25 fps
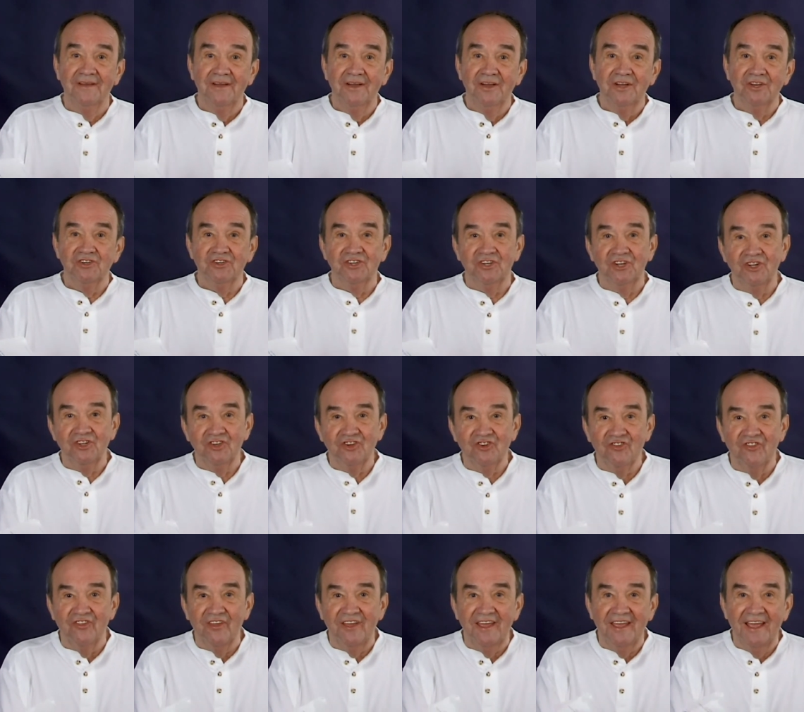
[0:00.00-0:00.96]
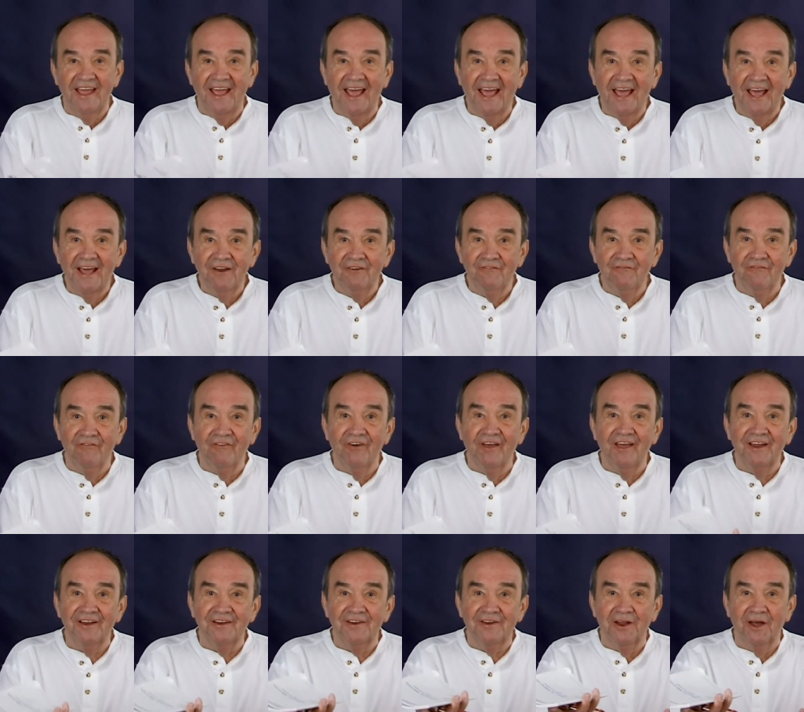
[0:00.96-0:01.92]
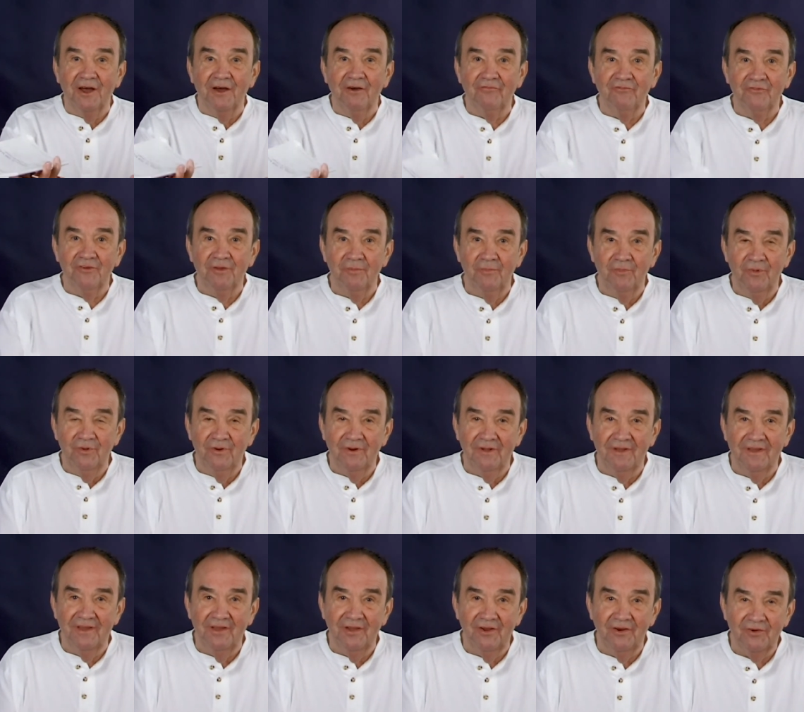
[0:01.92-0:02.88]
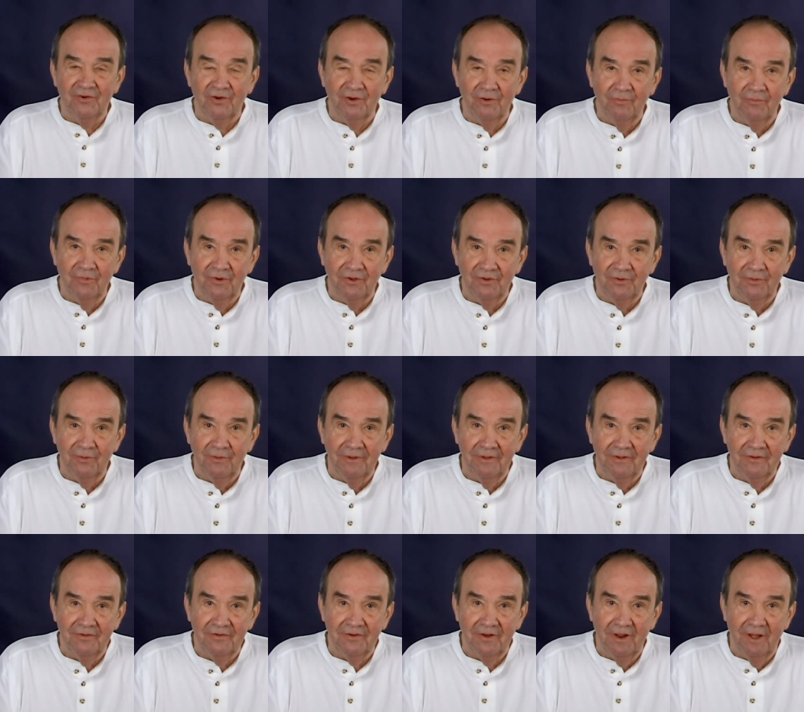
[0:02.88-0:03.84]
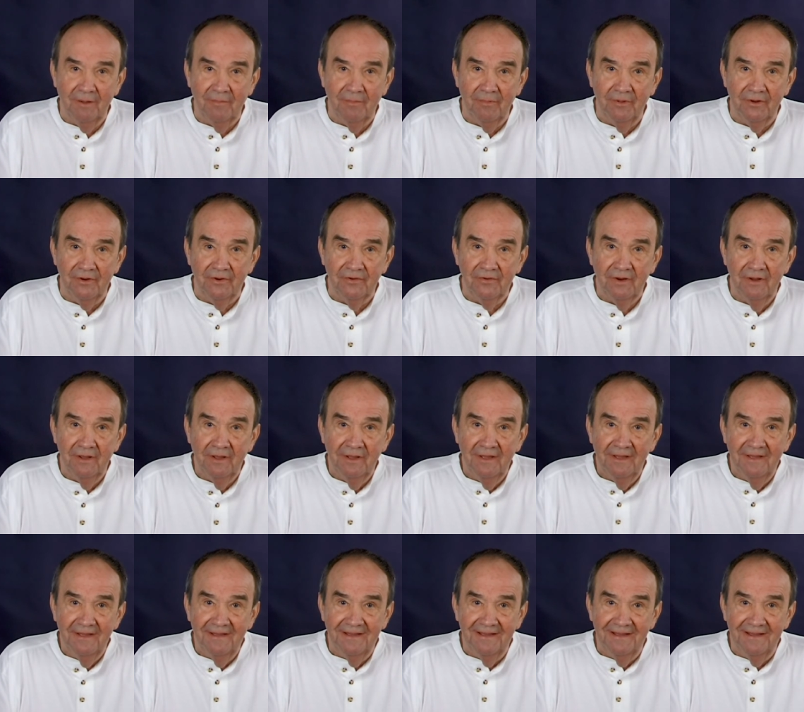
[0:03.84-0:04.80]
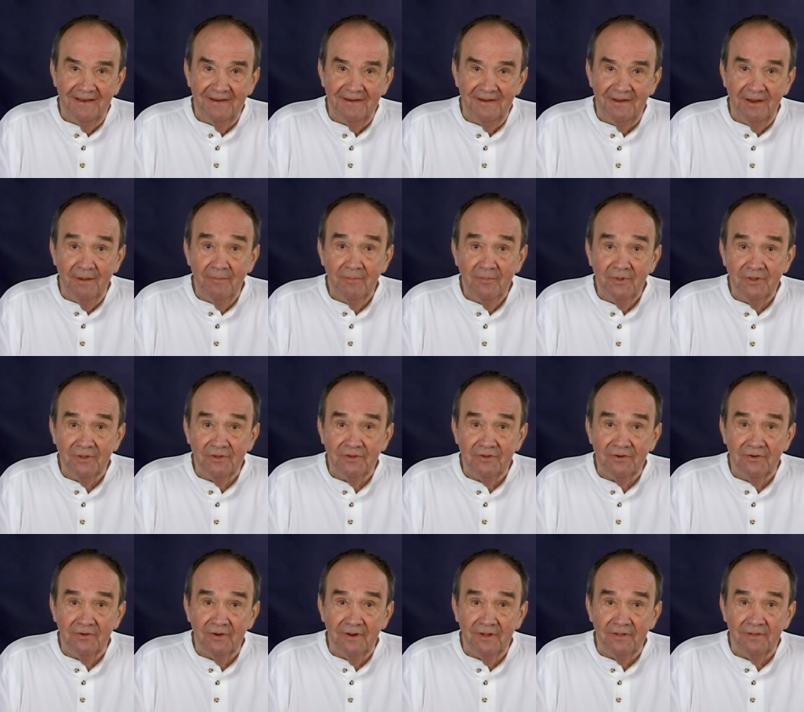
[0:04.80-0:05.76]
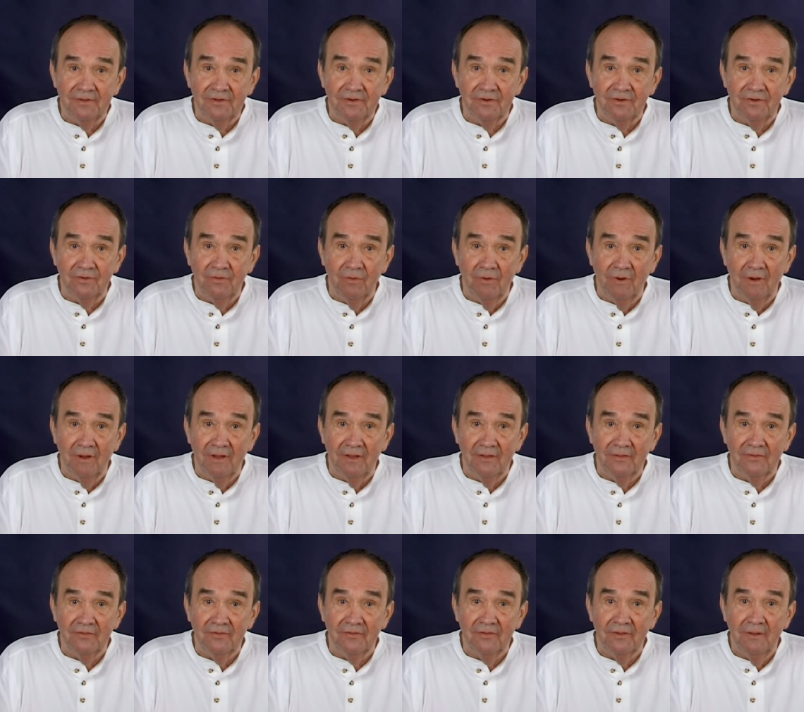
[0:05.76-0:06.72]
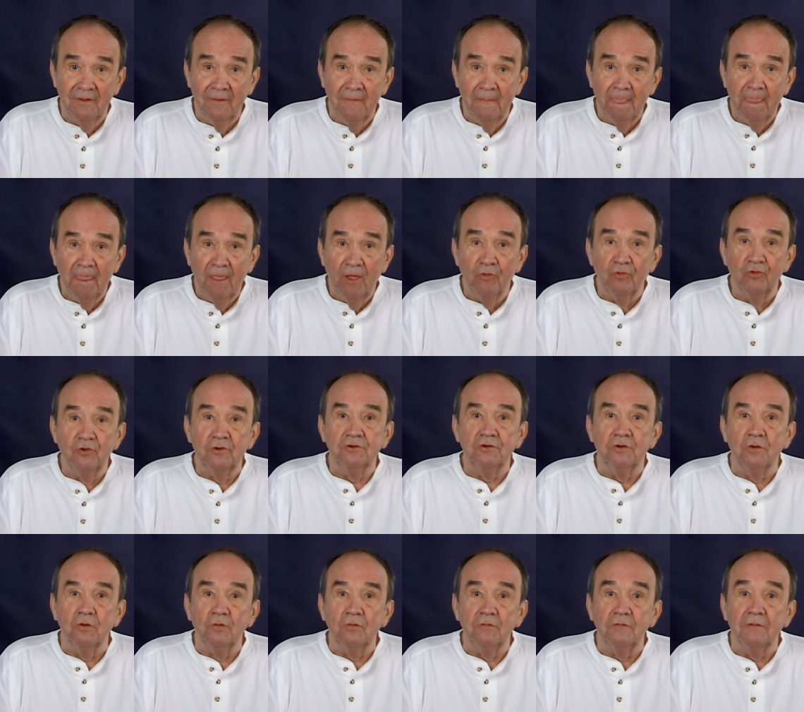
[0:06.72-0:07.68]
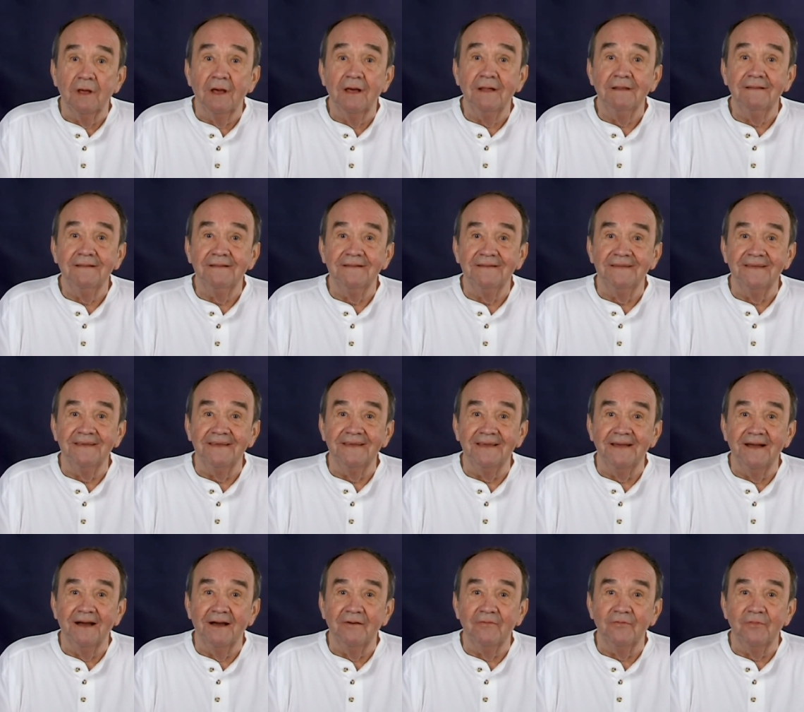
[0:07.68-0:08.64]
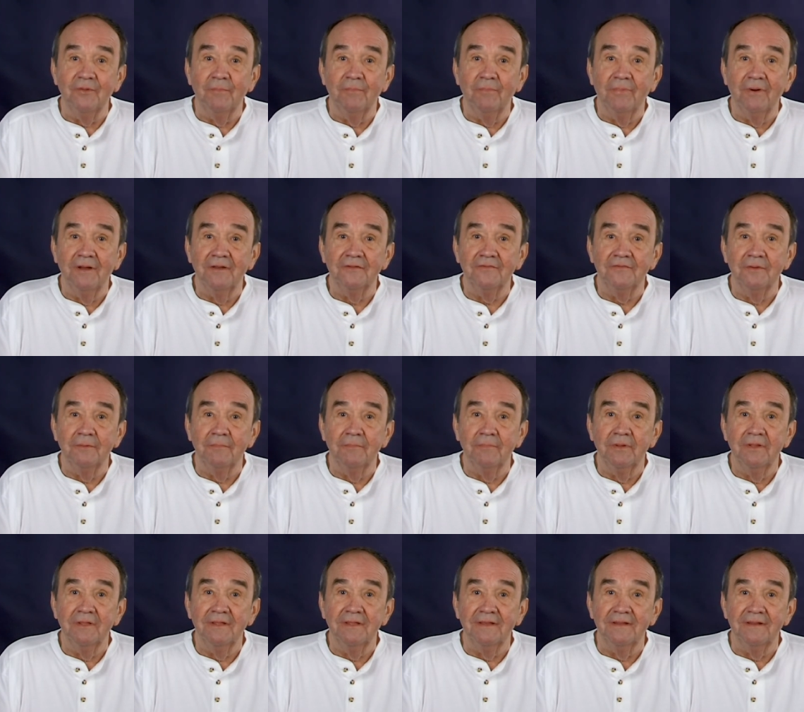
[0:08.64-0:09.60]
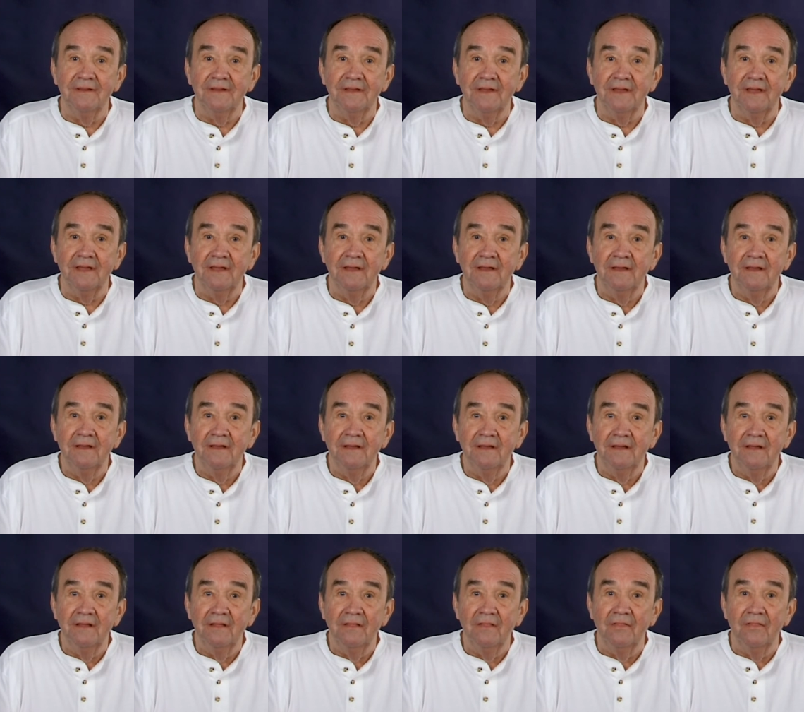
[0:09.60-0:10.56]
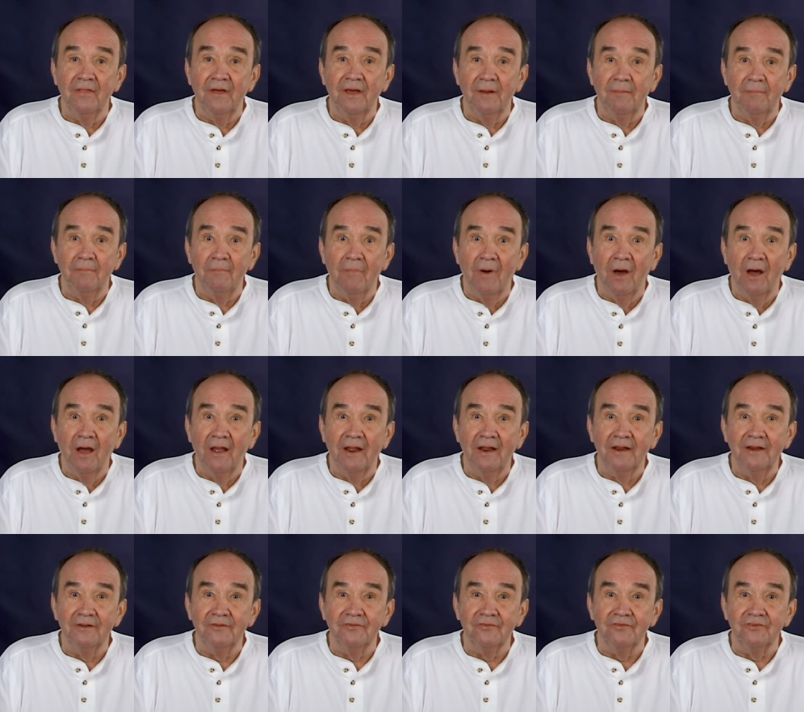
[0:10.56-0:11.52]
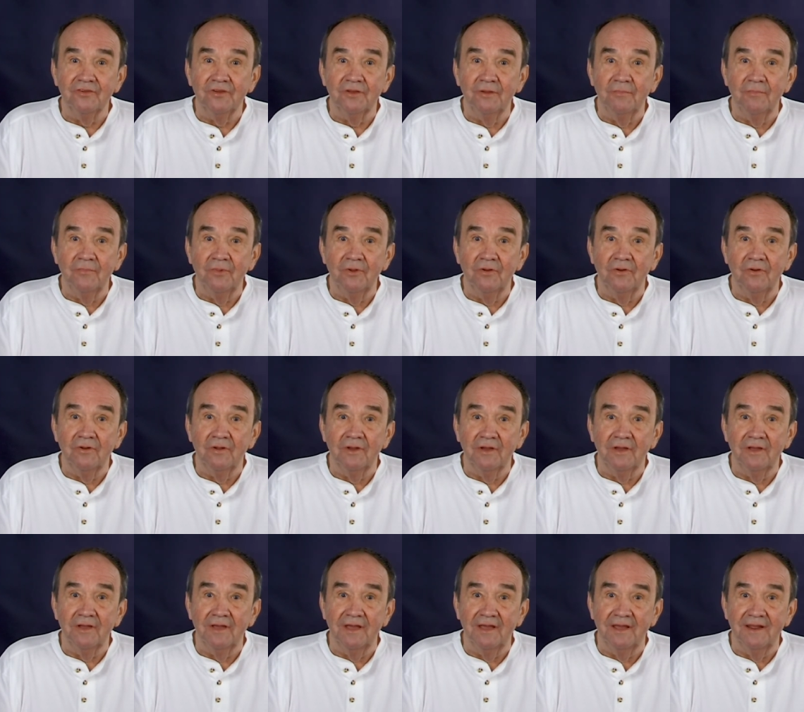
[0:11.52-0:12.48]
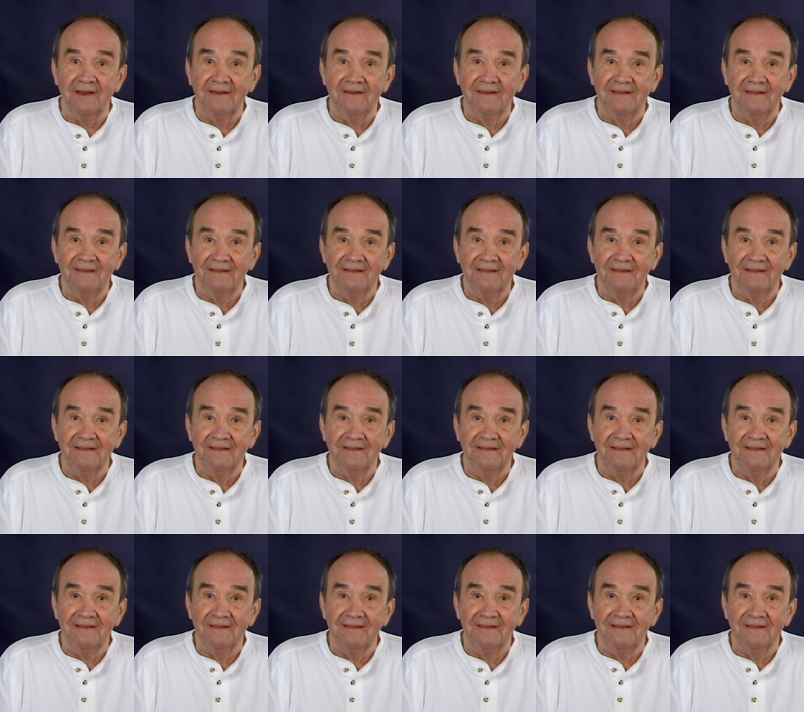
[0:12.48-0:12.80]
since the advent of communication was reestablished and demonstrates to us the totality of the possibility that minds communicate,